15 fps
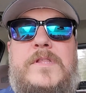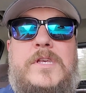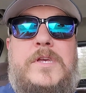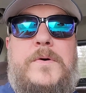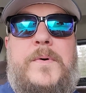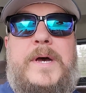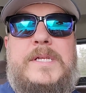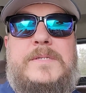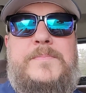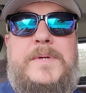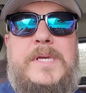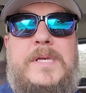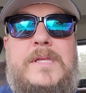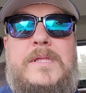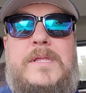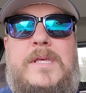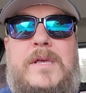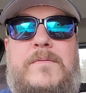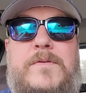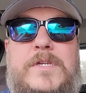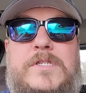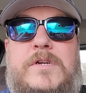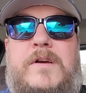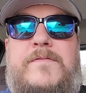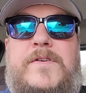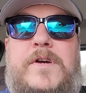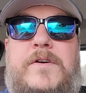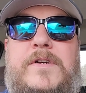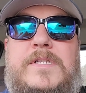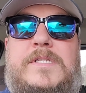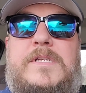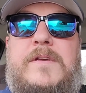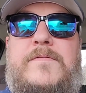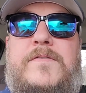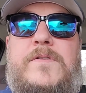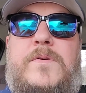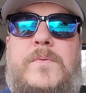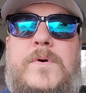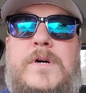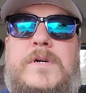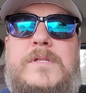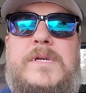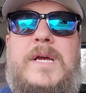the US be the reserve currency for the world